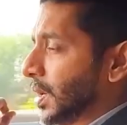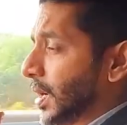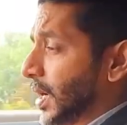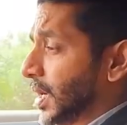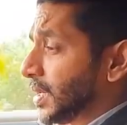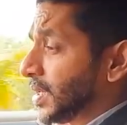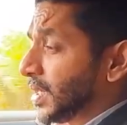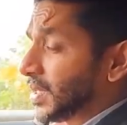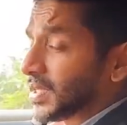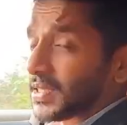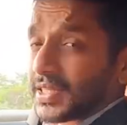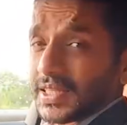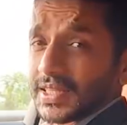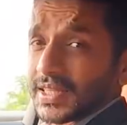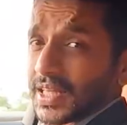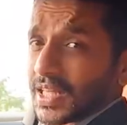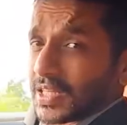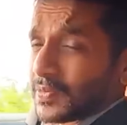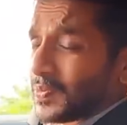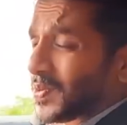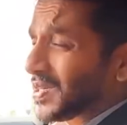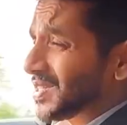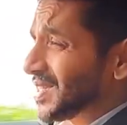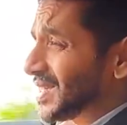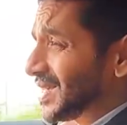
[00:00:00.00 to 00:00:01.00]
Another thing
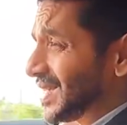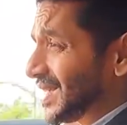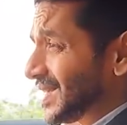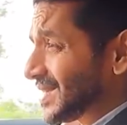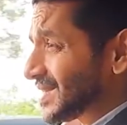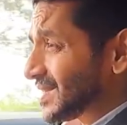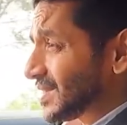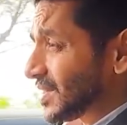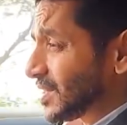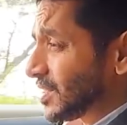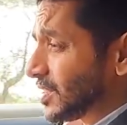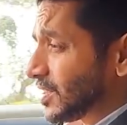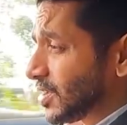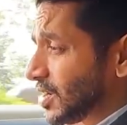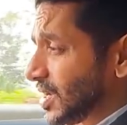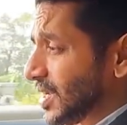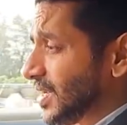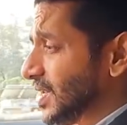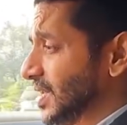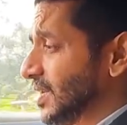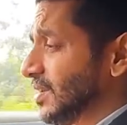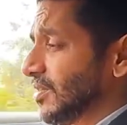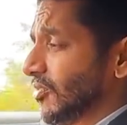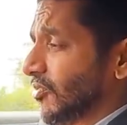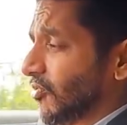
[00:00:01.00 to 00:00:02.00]
that's missing is the
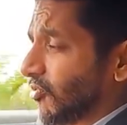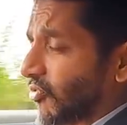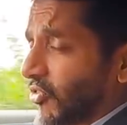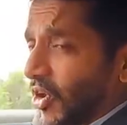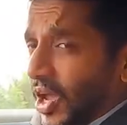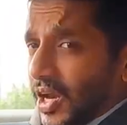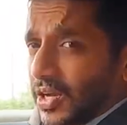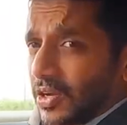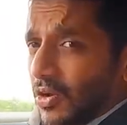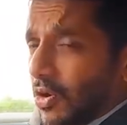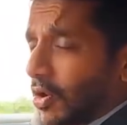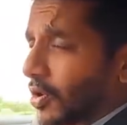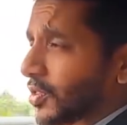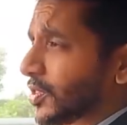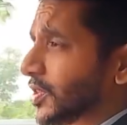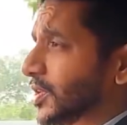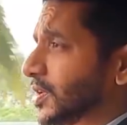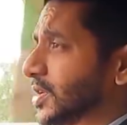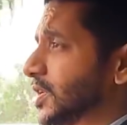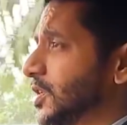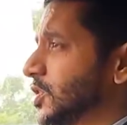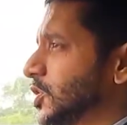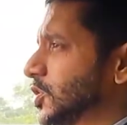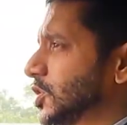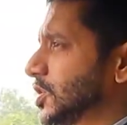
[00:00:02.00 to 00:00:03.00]
3D effect on the
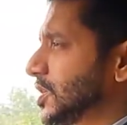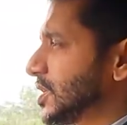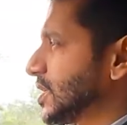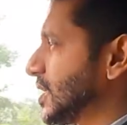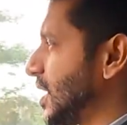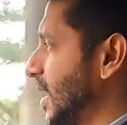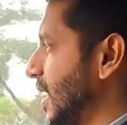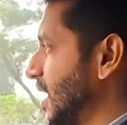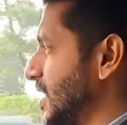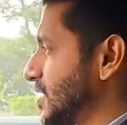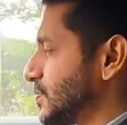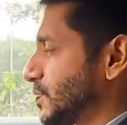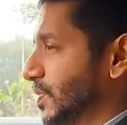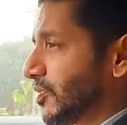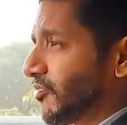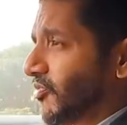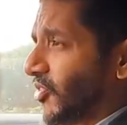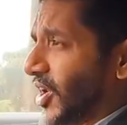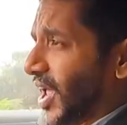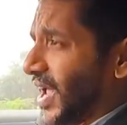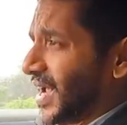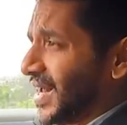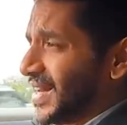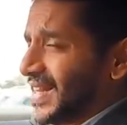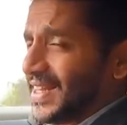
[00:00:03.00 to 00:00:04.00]
digital dials, but
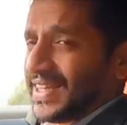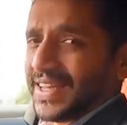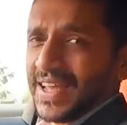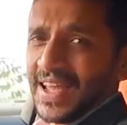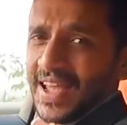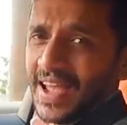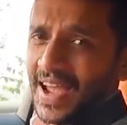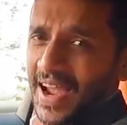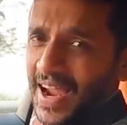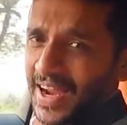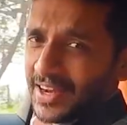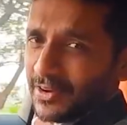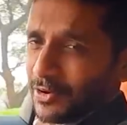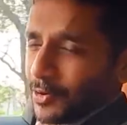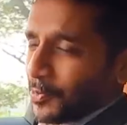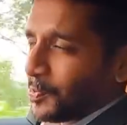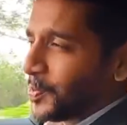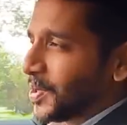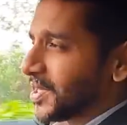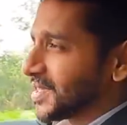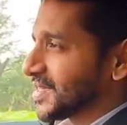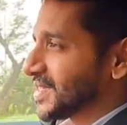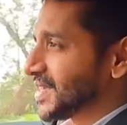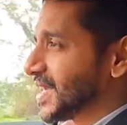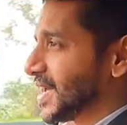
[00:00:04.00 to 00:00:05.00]
frankly, I don't
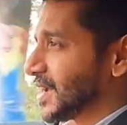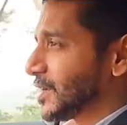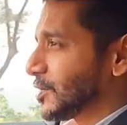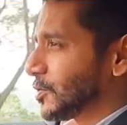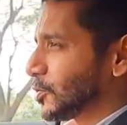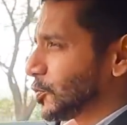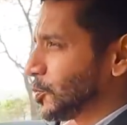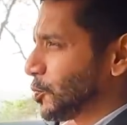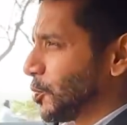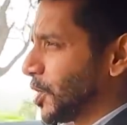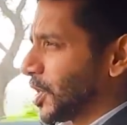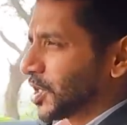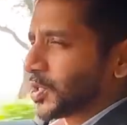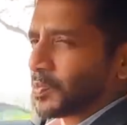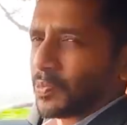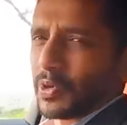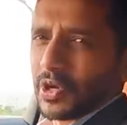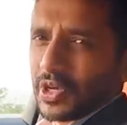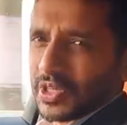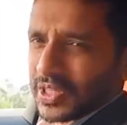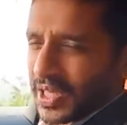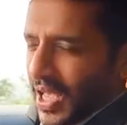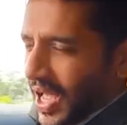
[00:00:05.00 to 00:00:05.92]
miss that too much because